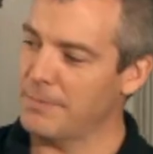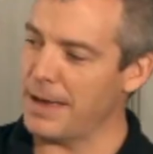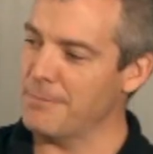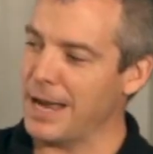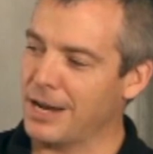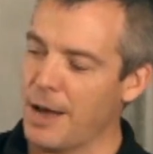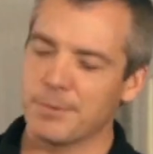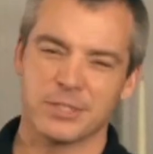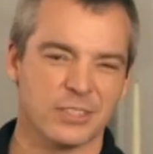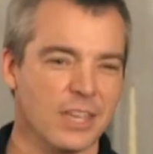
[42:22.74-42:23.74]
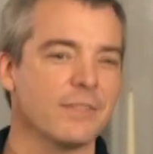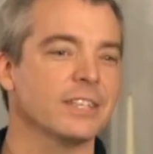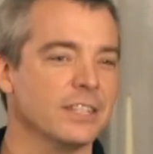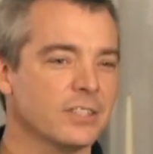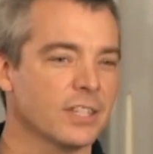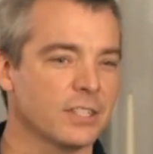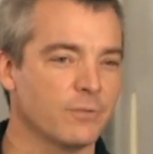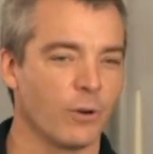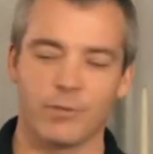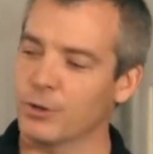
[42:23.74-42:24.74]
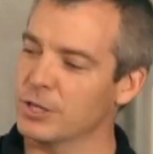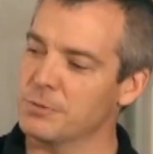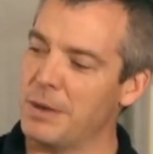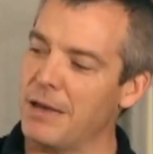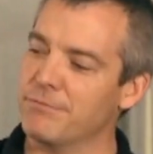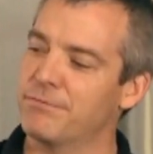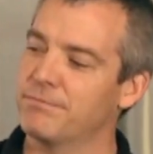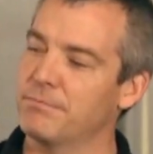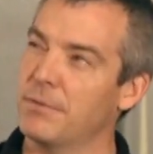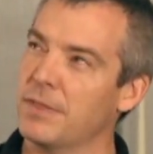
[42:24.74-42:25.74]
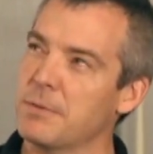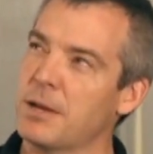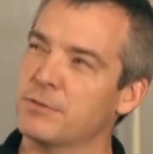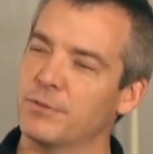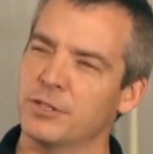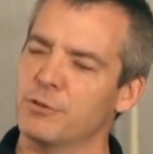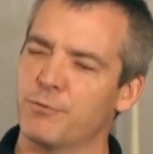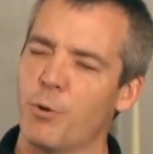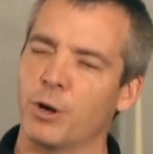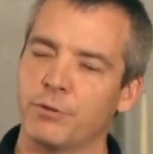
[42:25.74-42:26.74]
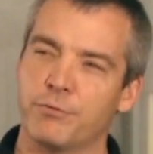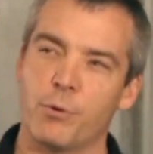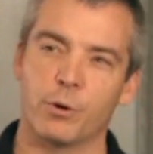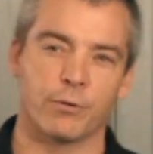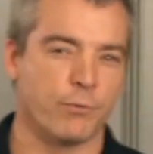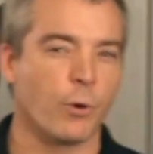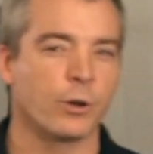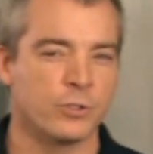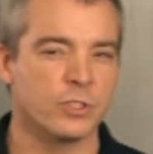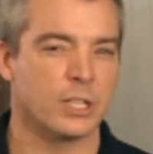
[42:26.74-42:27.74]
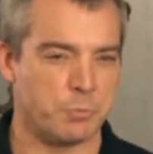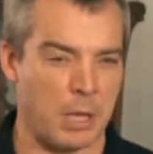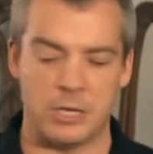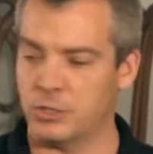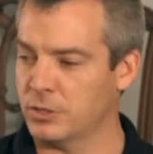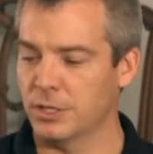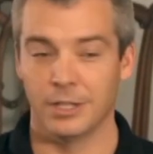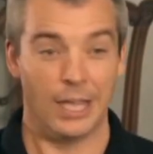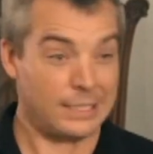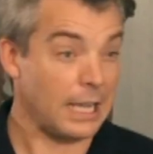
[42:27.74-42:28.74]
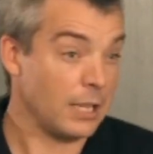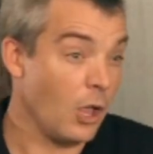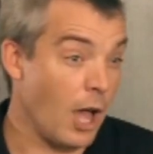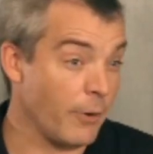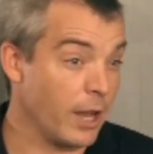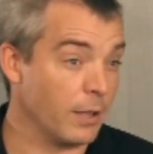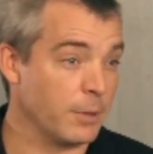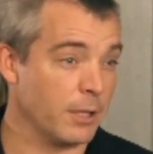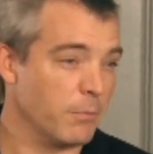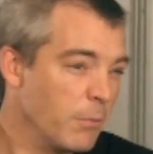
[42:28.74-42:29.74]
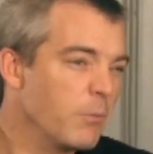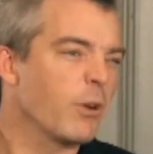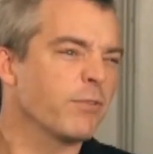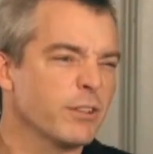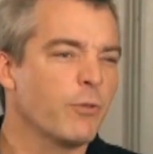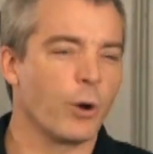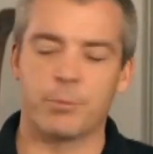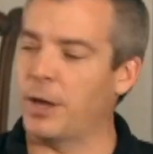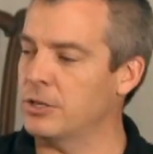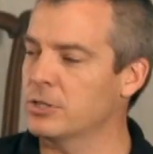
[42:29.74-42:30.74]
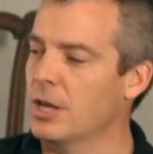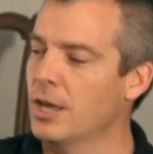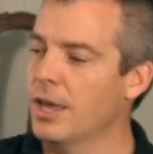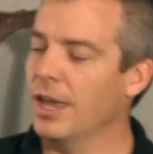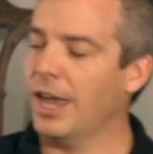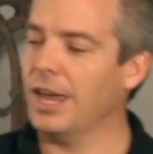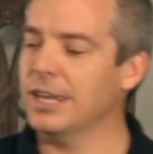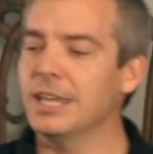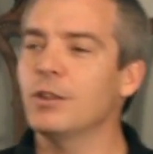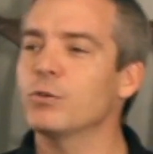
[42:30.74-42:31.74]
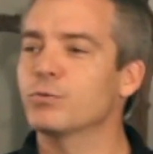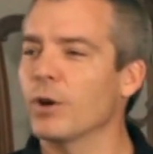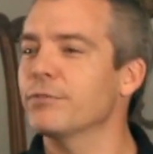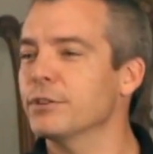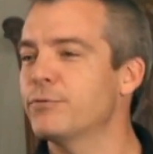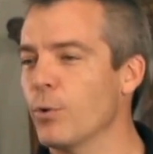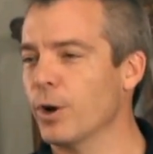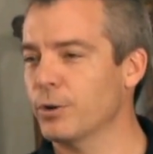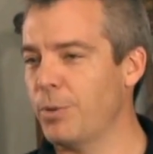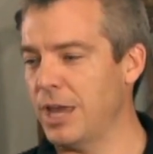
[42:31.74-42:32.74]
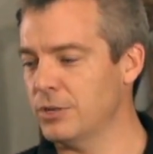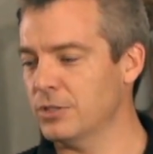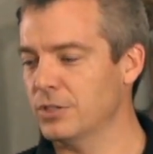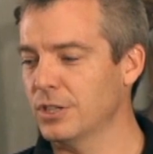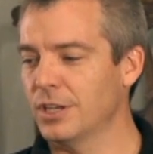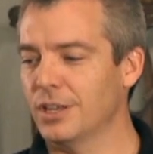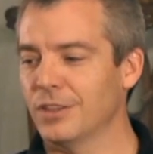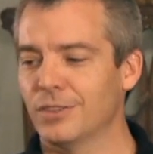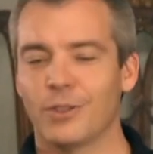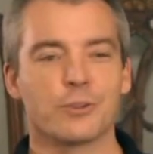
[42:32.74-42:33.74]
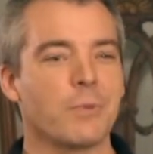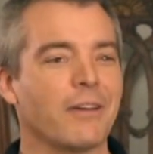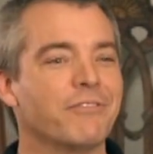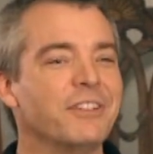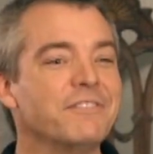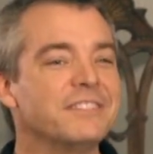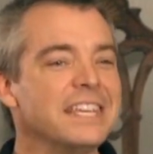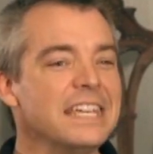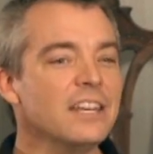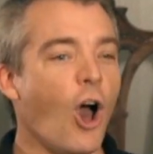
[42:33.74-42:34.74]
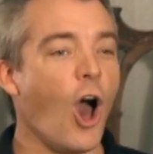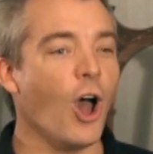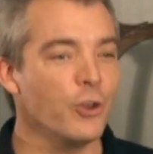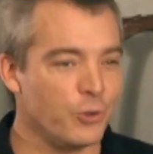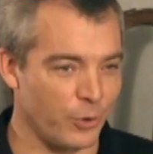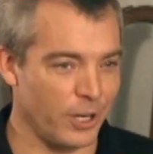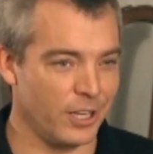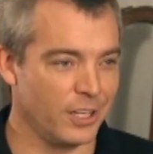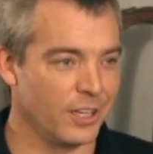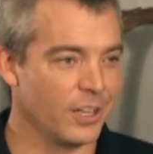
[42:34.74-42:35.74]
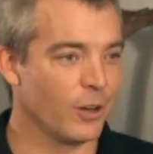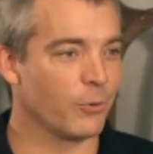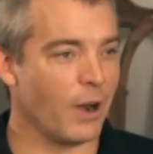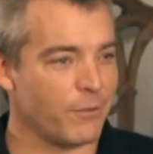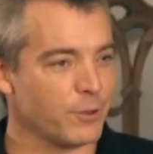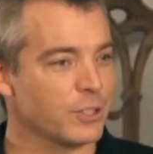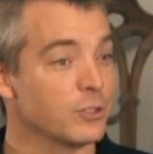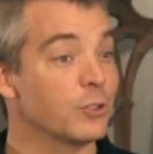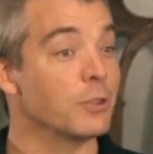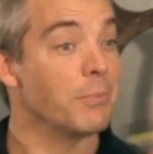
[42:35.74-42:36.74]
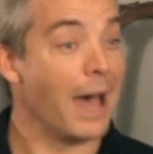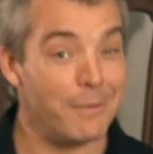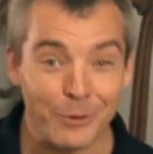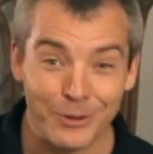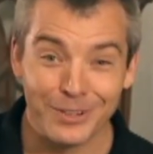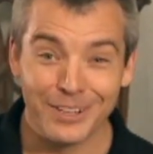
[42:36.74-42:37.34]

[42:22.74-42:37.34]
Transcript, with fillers: of government, my copy is a 1764 version. It's about, I think mine's, it's either 404 or 406 pages. That's not a lot, right? I mean, uh, roughly 400 pages. And in those roughly 400 pages, there's about 1,500 references to the Bible,